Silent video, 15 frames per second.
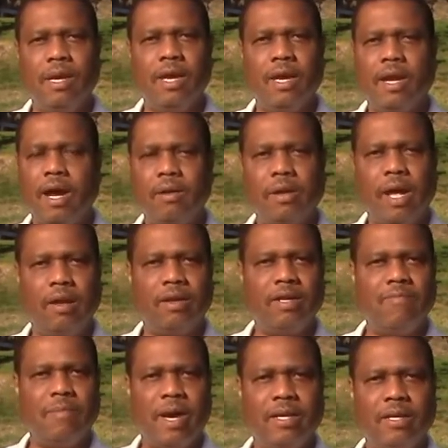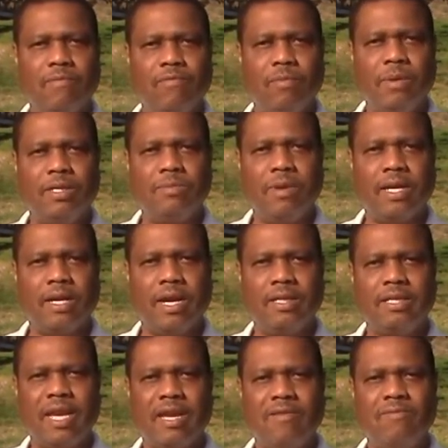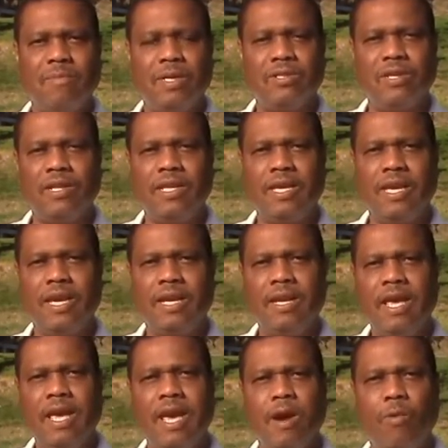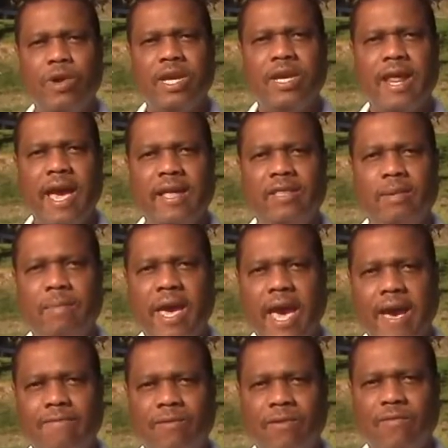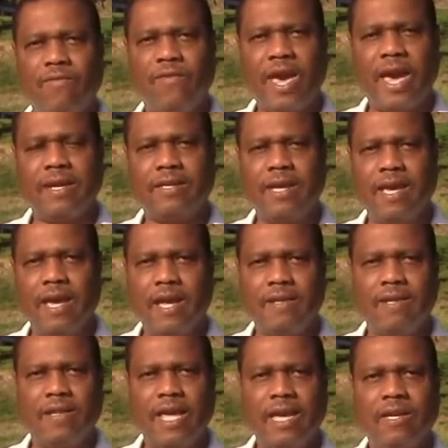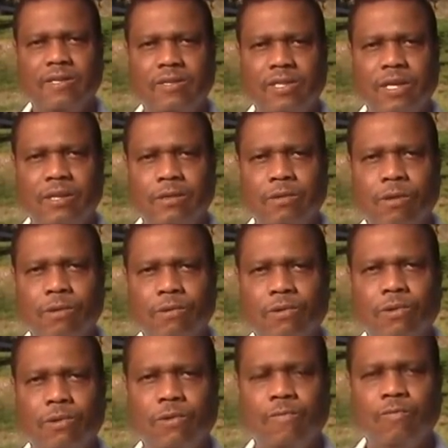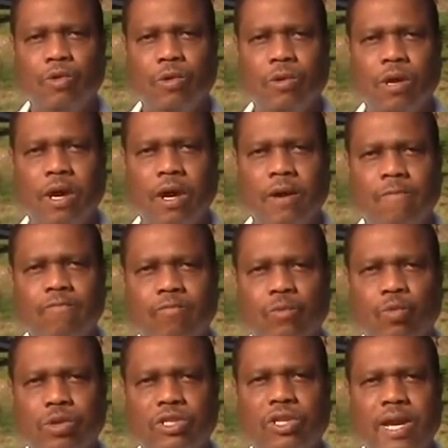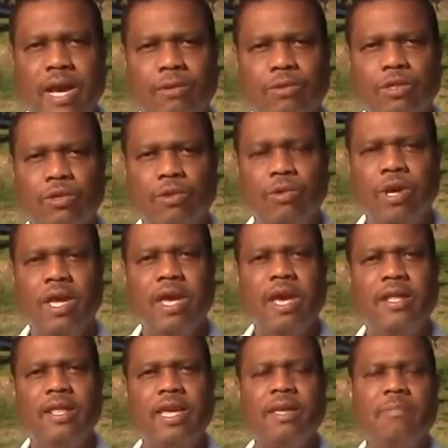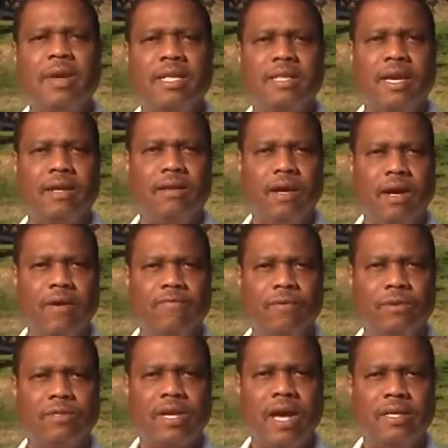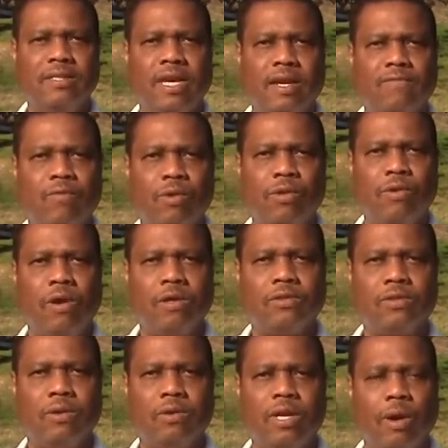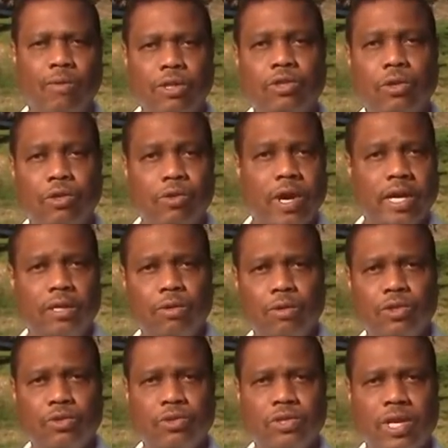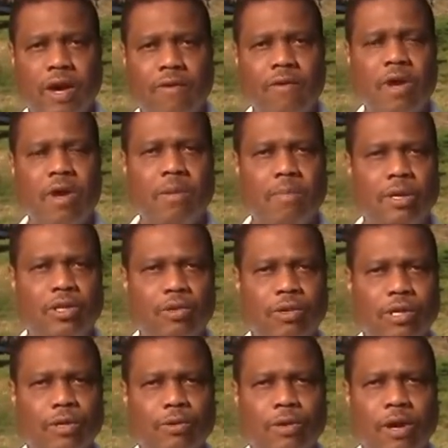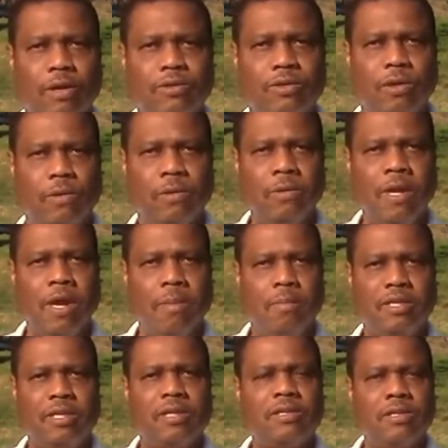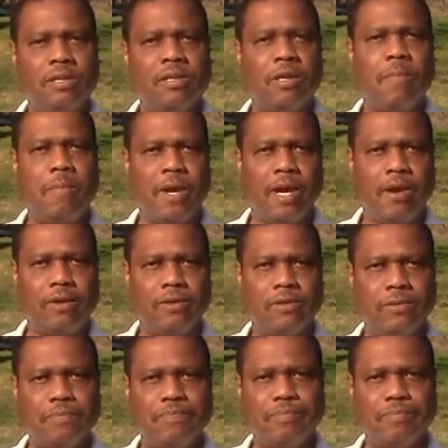and I'll leave my information, my contact information at the end, and we can add them after the fact, and then they can see the schools you're reaching out to, and they can make that first contact for you also. Now, we show you how to do it yourself, but you can do it also. But this is to the parents.